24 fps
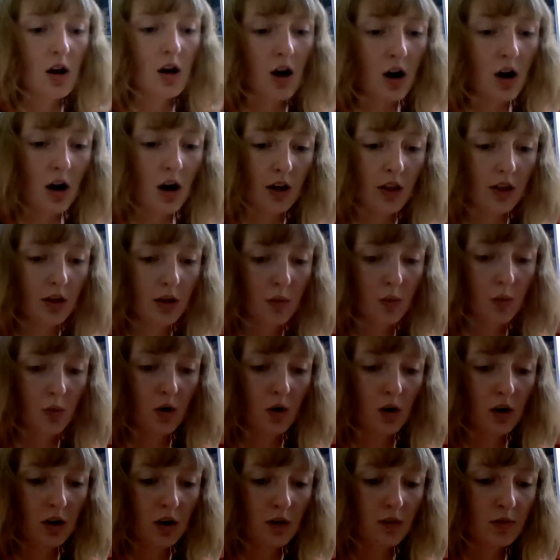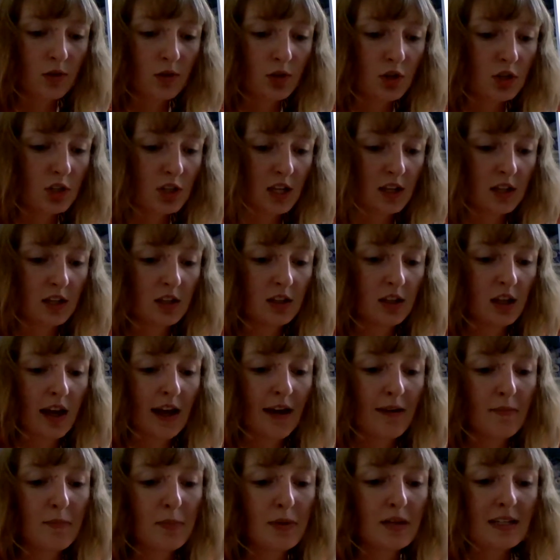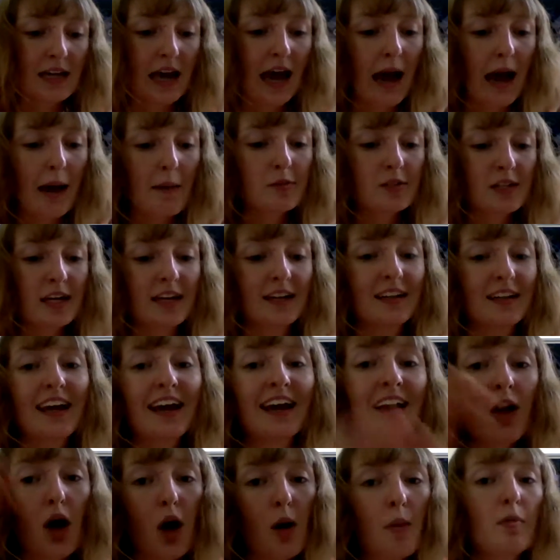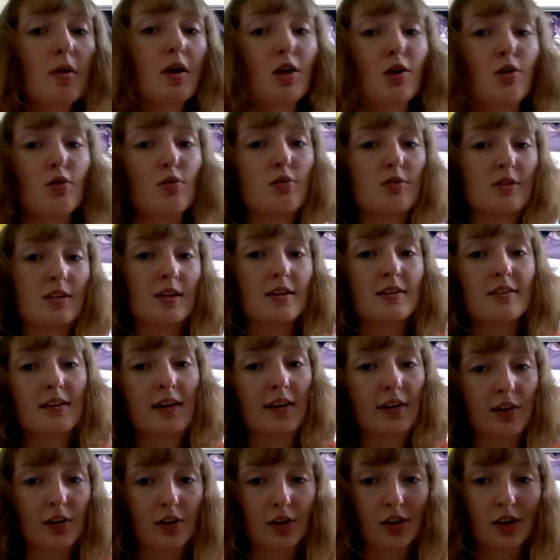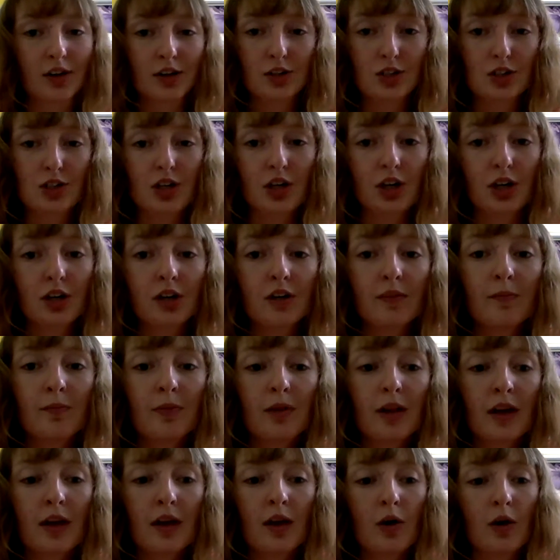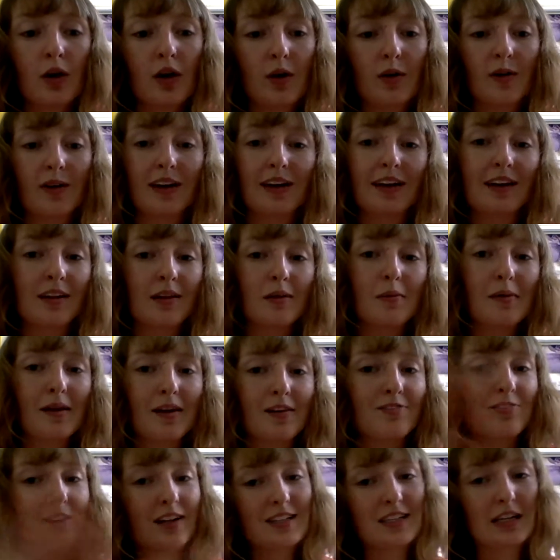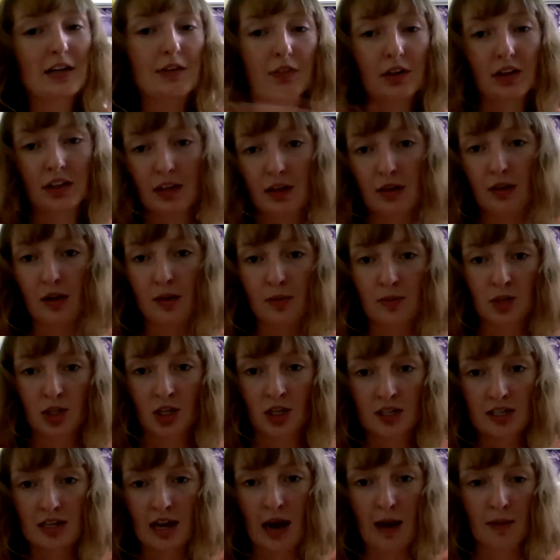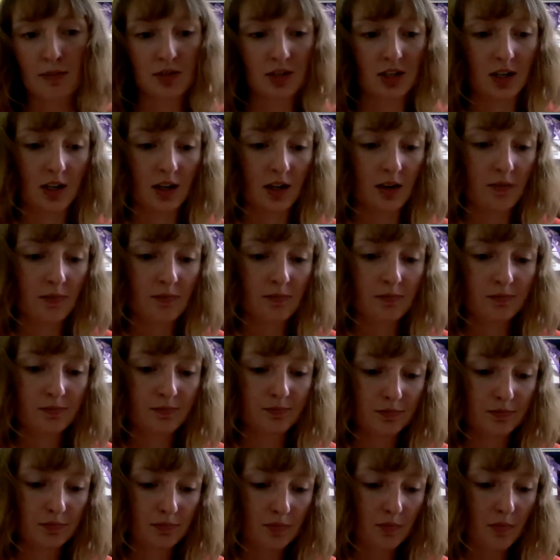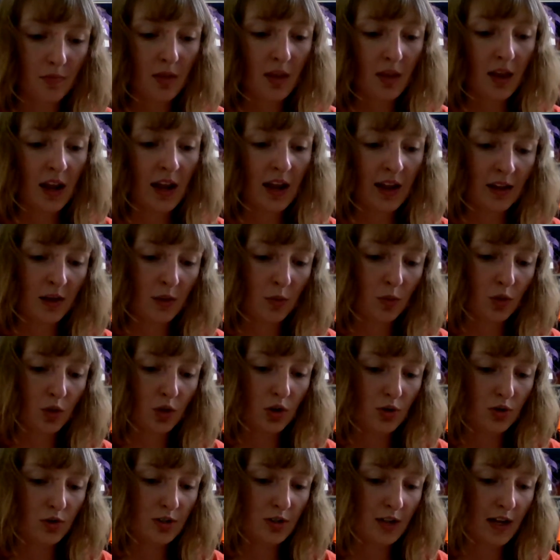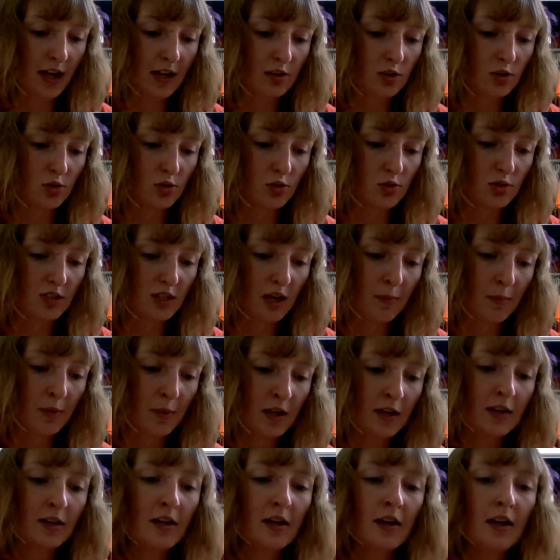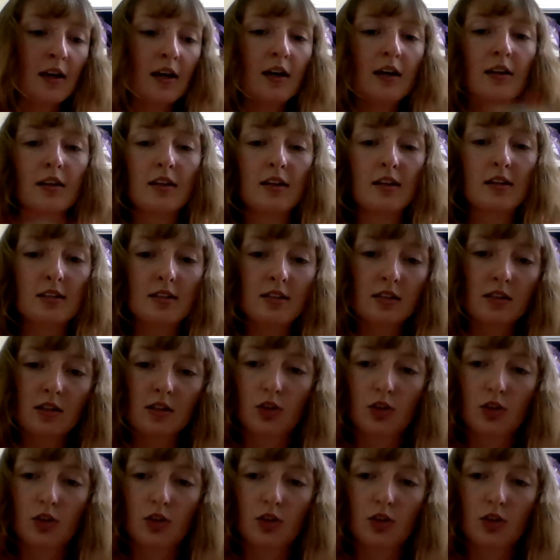on their board to say that they have been tapped and cannot be used until their next turn. And in the main phase, everything comes untapped again. And they will use that to summon this